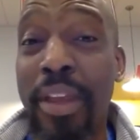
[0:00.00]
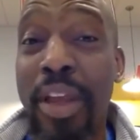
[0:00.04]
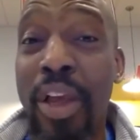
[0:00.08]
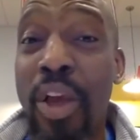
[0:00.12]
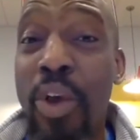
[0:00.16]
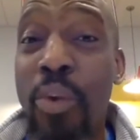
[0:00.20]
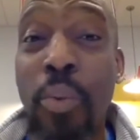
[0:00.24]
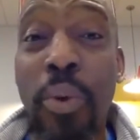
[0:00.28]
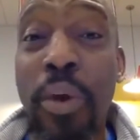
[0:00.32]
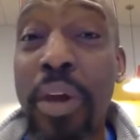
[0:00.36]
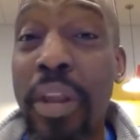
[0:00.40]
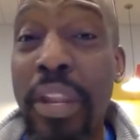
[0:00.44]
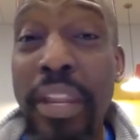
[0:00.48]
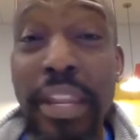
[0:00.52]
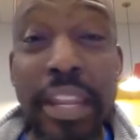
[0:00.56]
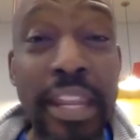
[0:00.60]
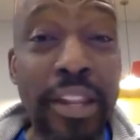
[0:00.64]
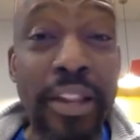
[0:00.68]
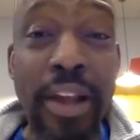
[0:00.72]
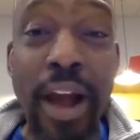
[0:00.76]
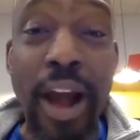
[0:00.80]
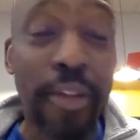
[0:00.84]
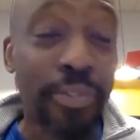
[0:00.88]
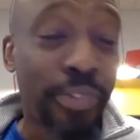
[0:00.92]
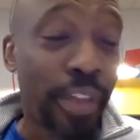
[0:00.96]
We're going to need
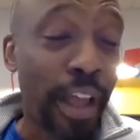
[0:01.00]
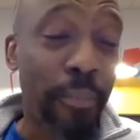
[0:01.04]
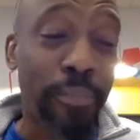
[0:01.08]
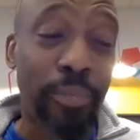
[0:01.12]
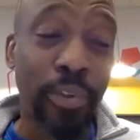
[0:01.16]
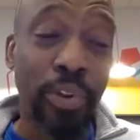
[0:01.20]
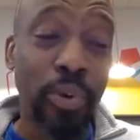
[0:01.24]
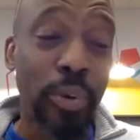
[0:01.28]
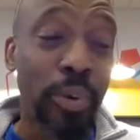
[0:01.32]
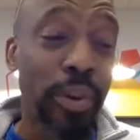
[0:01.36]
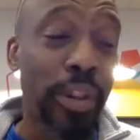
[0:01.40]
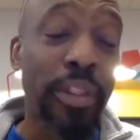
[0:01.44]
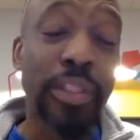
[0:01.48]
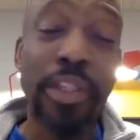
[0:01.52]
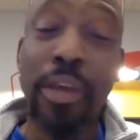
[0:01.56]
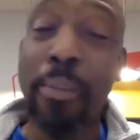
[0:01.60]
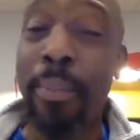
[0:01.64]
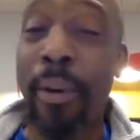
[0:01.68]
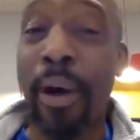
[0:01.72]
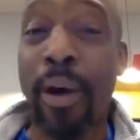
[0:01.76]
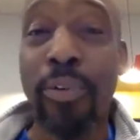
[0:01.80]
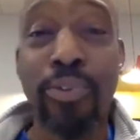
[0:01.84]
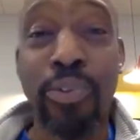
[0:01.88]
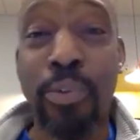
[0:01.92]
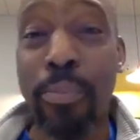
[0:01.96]
God's help to do it. And the
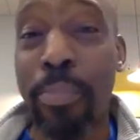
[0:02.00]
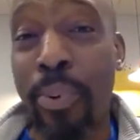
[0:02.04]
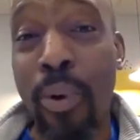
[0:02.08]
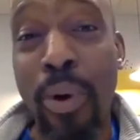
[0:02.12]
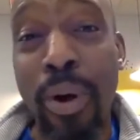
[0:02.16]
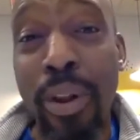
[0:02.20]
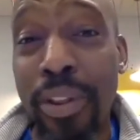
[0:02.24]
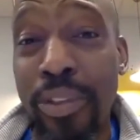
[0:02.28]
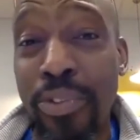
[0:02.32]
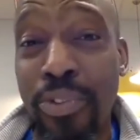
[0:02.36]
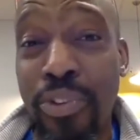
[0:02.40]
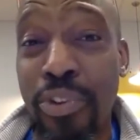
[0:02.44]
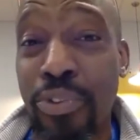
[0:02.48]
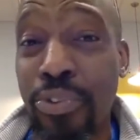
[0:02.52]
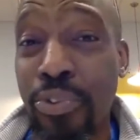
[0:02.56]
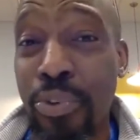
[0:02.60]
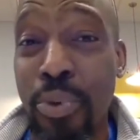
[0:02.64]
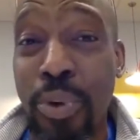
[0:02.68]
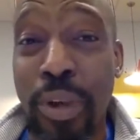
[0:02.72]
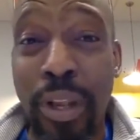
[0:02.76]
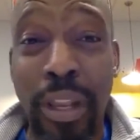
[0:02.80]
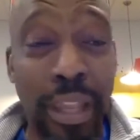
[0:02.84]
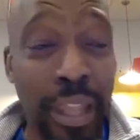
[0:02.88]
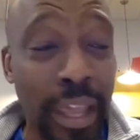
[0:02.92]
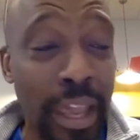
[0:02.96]
Apostle Paul is just so
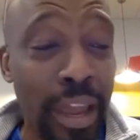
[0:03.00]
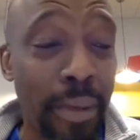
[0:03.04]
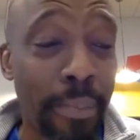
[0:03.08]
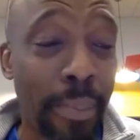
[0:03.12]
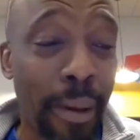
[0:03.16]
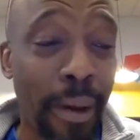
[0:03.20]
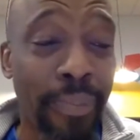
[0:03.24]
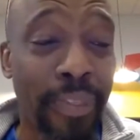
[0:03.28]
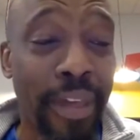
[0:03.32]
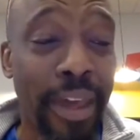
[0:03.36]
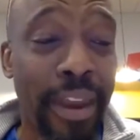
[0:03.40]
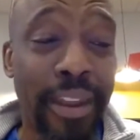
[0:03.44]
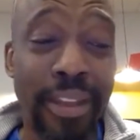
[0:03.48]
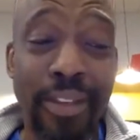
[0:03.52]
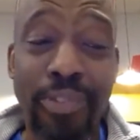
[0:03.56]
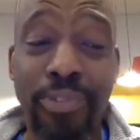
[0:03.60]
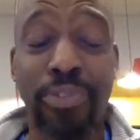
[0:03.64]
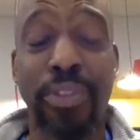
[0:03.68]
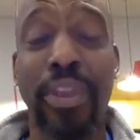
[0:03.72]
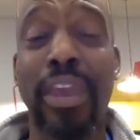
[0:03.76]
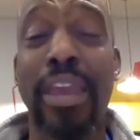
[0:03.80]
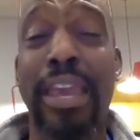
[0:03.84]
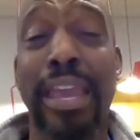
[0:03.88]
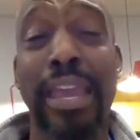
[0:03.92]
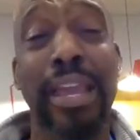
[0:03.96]
clear about that. He's
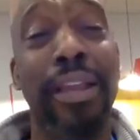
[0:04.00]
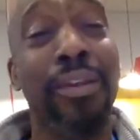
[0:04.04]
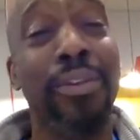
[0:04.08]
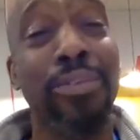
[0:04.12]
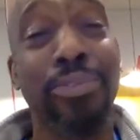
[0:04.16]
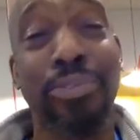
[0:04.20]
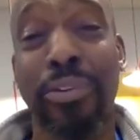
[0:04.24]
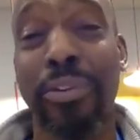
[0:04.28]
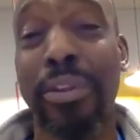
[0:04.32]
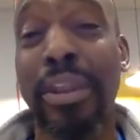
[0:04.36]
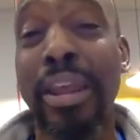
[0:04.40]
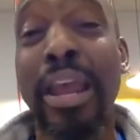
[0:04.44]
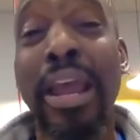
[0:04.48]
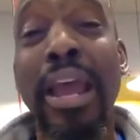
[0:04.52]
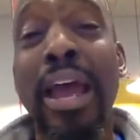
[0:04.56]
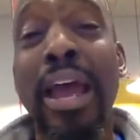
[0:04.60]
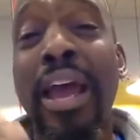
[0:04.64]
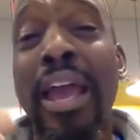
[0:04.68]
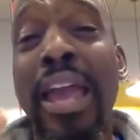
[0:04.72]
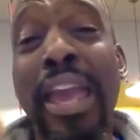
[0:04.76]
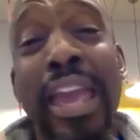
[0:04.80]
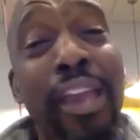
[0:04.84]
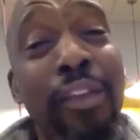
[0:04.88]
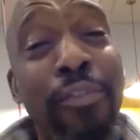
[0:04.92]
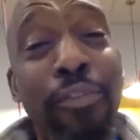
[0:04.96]
saying, hey, listen,
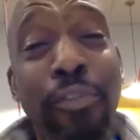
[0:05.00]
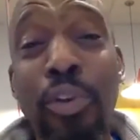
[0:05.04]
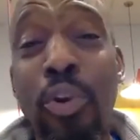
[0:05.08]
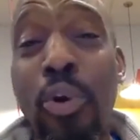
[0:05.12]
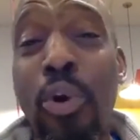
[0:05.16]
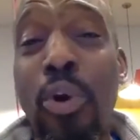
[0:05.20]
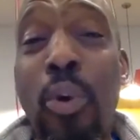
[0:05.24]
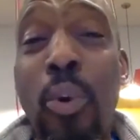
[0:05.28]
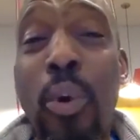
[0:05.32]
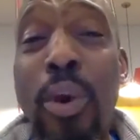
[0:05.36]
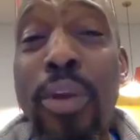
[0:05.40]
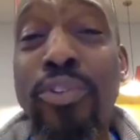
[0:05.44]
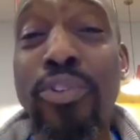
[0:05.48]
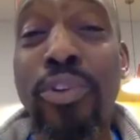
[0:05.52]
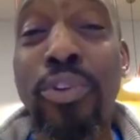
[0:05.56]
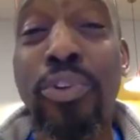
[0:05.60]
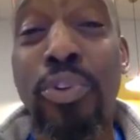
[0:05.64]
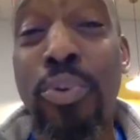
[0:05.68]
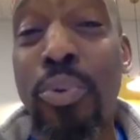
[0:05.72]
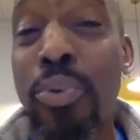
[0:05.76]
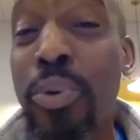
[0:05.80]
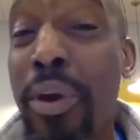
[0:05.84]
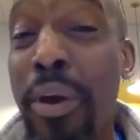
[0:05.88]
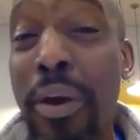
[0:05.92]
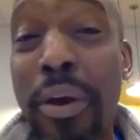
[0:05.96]
if you're going to do
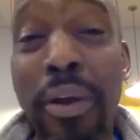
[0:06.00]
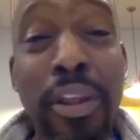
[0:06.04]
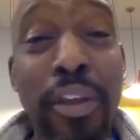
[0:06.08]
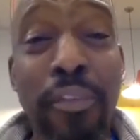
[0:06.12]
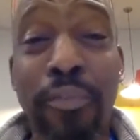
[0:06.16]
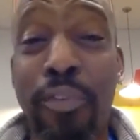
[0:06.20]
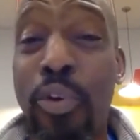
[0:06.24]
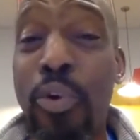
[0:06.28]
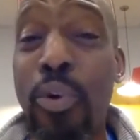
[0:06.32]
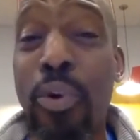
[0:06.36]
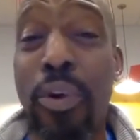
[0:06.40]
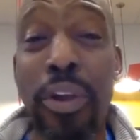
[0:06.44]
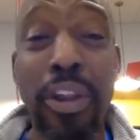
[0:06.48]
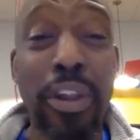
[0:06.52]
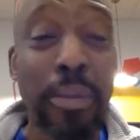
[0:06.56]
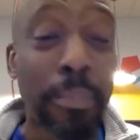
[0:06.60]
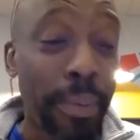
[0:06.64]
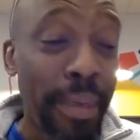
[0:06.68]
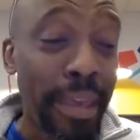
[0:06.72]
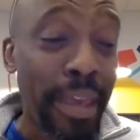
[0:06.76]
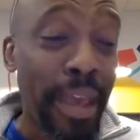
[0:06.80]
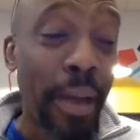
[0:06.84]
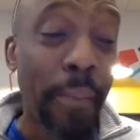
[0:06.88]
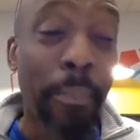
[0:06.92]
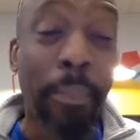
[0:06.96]
good, if you're going to
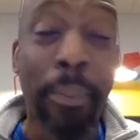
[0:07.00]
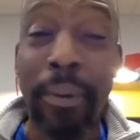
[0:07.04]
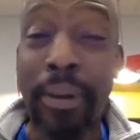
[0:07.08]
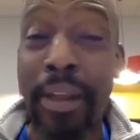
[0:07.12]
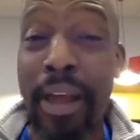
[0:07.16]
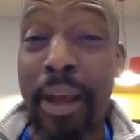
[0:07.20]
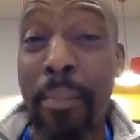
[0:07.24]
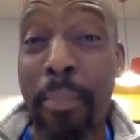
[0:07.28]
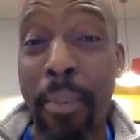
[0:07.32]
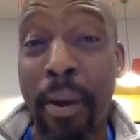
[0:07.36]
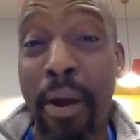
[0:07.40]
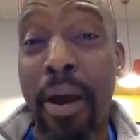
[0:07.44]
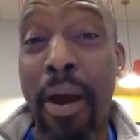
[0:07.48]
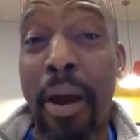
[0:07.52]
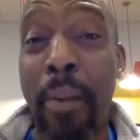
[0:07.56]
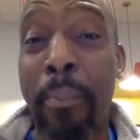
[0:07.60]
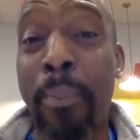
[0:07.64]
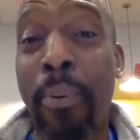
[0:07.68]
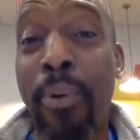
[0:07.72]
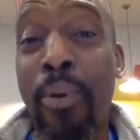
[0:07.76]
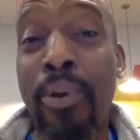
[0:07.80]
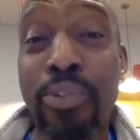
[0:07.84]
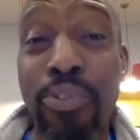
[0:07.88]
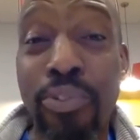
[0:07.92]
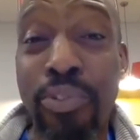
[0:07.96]
be a
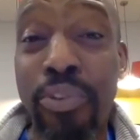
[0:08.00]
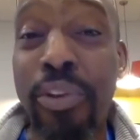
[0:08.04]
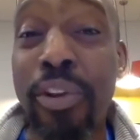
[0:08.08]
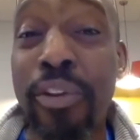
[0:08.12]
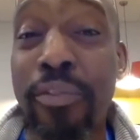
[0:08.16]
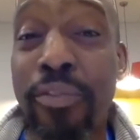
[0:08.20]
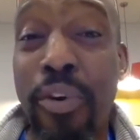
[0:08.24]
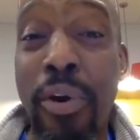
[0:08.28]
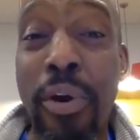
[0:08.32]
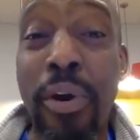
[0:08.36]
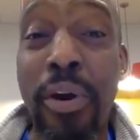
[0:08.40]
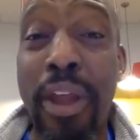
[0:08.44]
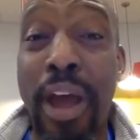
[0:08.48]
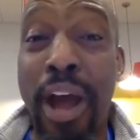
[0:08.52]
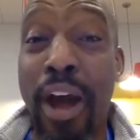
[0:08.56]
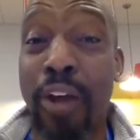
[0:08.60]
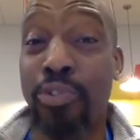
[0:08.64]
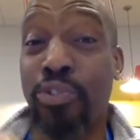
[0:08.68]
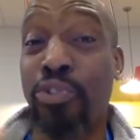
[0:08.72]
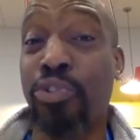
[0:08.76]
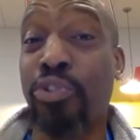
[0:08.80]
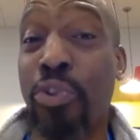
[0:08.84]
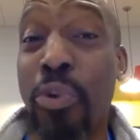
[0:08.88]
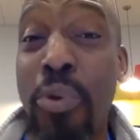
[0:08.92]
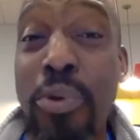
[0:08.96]
person of good, a
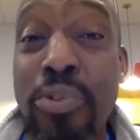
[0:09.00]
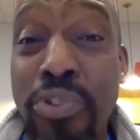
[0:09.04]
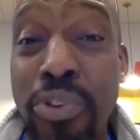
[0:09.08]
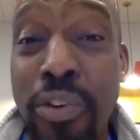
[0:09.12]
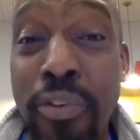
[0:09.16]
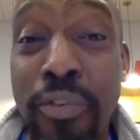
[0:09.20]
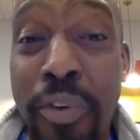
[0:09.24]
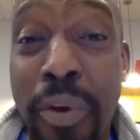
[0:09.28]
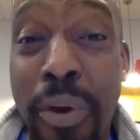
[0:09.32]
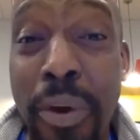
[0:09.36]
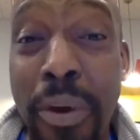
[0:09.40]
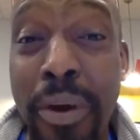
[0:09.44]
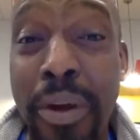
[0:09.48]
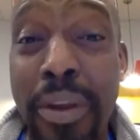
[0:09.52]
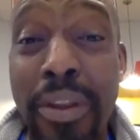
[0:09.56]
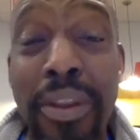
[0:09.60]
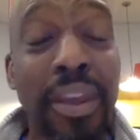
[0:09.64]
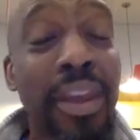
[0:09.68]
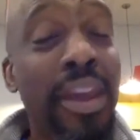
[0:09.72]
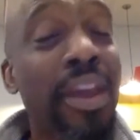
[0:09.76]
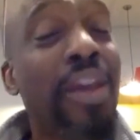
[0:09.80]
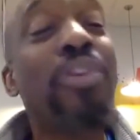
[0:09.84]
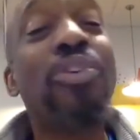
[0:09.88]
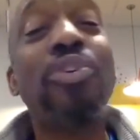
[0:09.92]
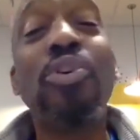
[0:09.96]
church of good,
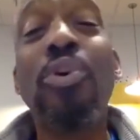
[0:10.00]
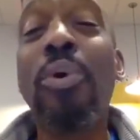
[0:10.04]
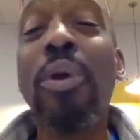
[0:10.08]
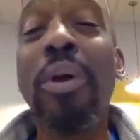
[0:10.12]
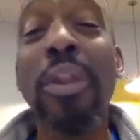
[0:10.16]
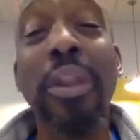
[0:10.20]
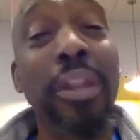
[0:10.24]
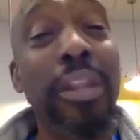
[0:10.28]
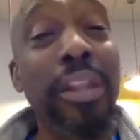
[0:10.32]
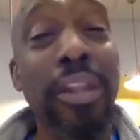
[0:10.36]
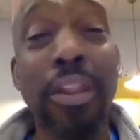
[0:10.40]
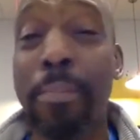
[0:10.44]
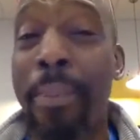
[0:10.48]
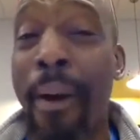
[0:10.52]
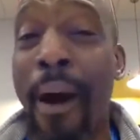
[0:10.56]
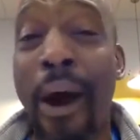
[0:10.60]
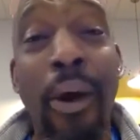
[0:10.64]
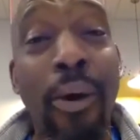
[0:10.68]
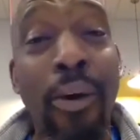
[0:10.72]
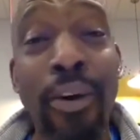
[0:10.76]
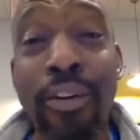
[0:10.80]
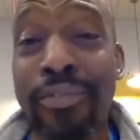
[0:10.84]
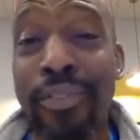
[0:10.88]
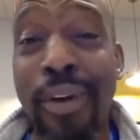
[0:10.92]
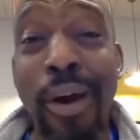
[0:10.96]
you're going to need the power
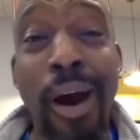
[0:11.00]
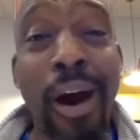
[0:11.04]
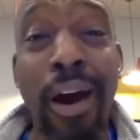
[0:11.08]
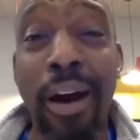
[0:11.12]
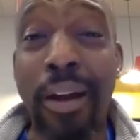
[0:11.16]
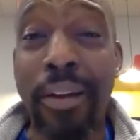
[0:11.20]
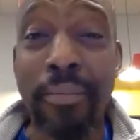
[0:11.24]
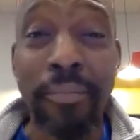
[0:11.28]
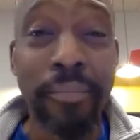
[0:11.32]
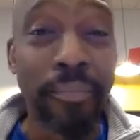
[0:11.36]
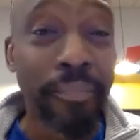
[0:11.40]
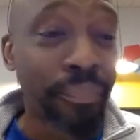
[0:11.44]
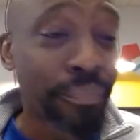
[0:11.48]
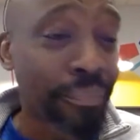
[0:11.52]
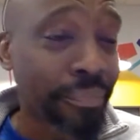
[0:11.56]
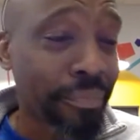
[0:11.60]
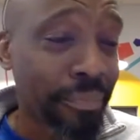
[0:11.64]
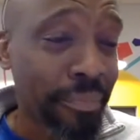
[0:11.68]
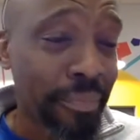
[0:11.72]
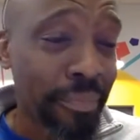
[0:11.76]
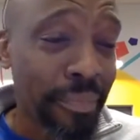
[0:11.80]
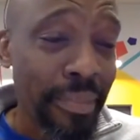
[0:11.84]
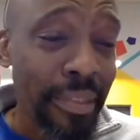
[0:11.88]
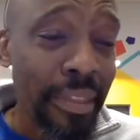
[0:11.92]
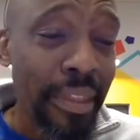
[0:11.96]
of God.
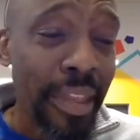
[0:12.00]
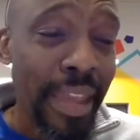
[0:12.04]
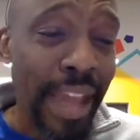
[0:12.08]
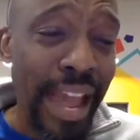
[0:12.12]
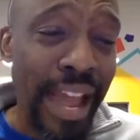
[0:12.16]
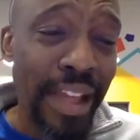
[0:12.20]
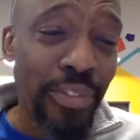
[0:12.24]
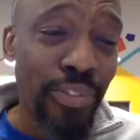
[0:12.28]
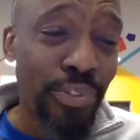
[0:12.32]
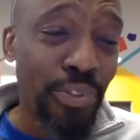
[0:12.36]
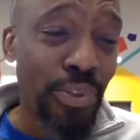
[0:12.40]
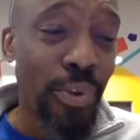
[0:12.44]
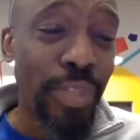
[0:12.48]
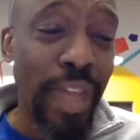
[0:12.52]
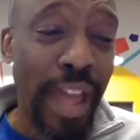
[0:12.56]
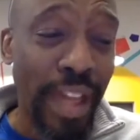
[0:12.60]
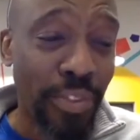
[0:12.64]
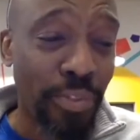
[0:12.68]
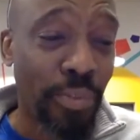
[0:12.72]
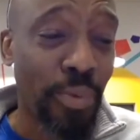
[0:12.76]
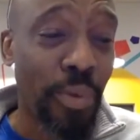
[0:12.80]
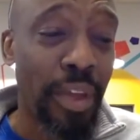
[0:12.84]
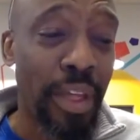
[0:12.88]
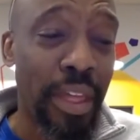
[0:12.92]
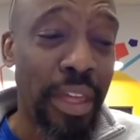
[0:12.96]
And so that's
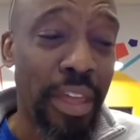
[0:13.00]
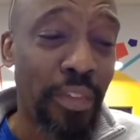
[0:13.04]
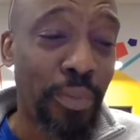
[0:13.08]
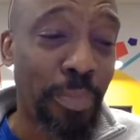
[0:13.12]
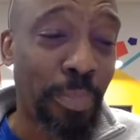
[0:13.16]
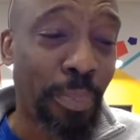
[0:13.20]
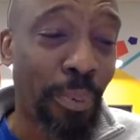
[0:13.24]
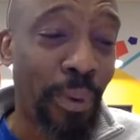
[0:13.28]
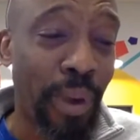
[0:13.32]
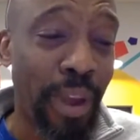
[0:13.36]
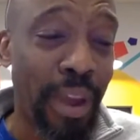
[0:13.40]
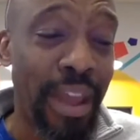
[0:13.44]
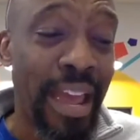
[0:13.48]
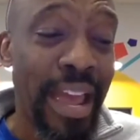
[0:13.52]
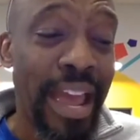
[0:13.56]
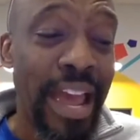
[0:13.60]
his prayer.